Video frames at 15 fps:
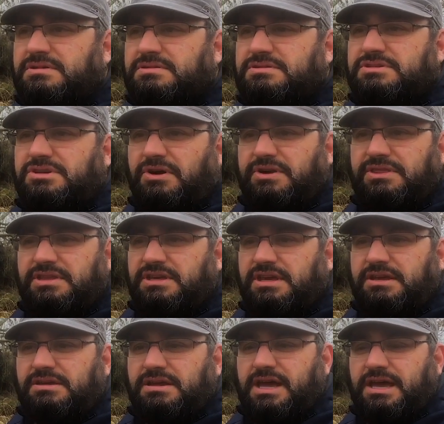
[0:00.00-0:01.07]
sign
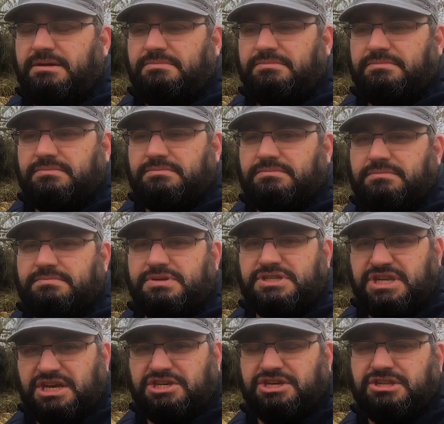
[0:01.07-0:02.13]
the
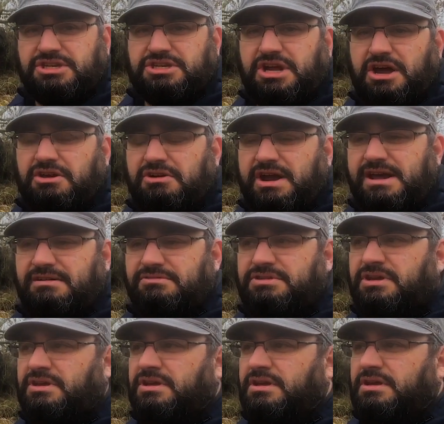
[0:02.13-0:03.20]
petition that's going around.
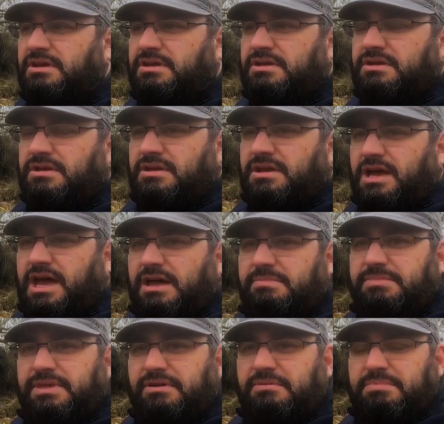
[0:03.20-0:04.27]

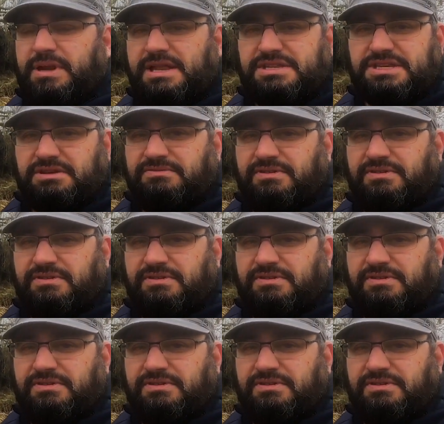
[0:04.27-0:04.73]
There are plenty of